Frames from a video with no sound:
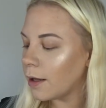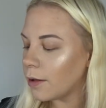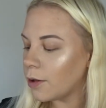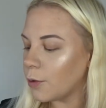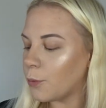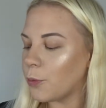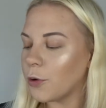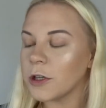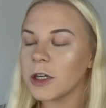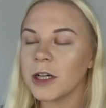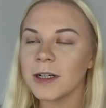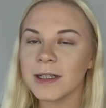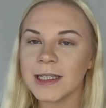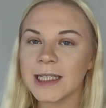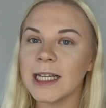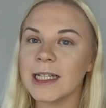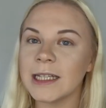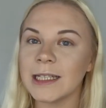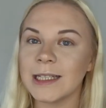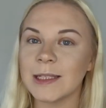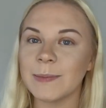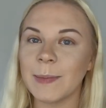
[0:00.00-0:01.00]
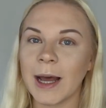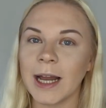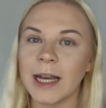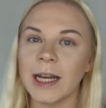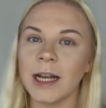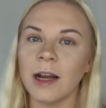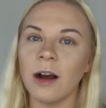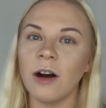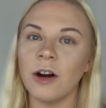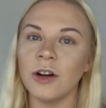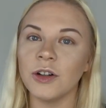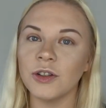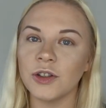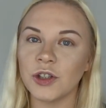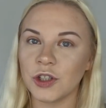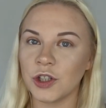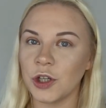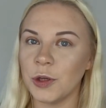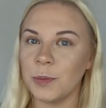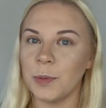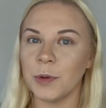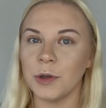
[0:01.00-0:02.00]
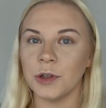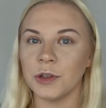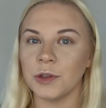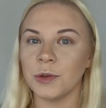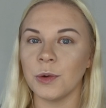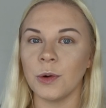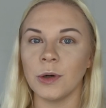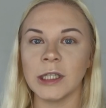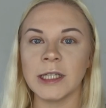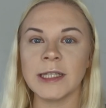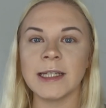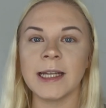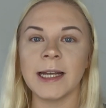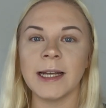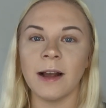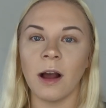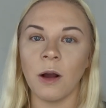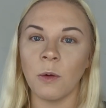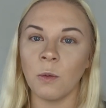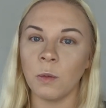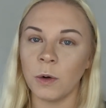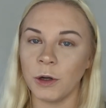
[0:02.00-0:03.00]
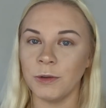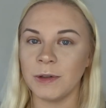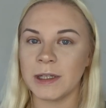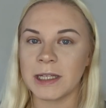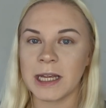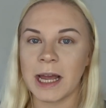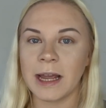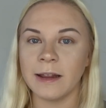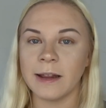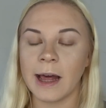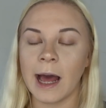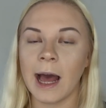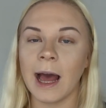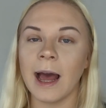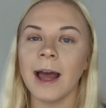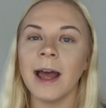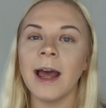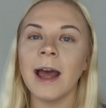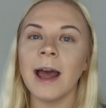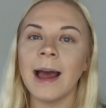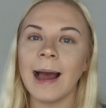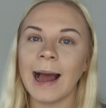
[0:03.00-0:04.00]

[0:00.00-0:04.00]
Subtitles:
The products in this palette are super good quality, I will say that.